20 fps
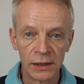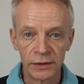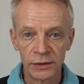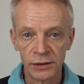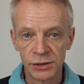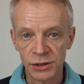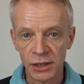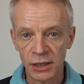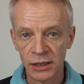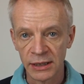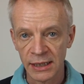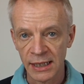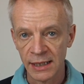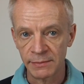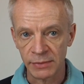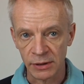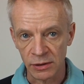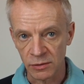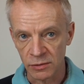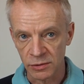The chain
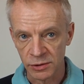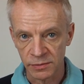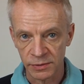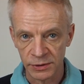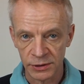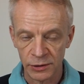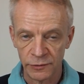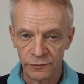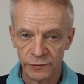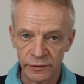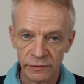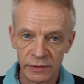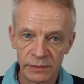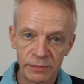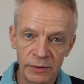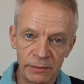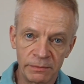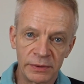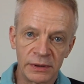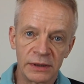can be locked with our very
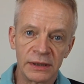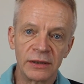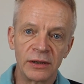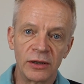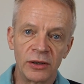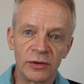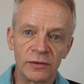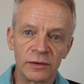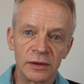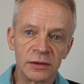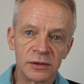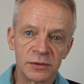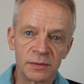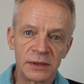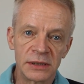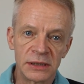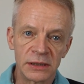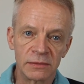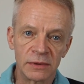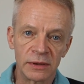popular
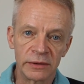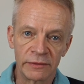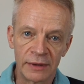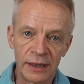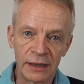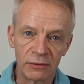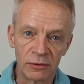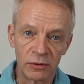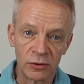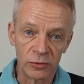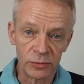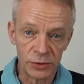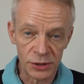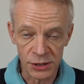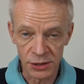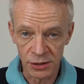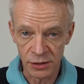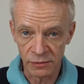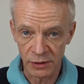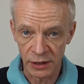RL21 round lock, which
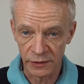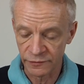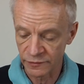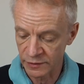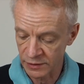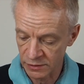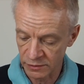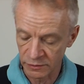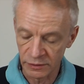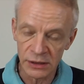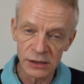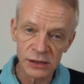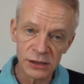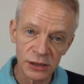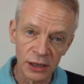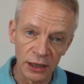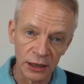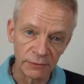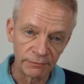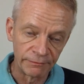is a great fit on this
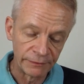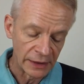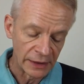chain.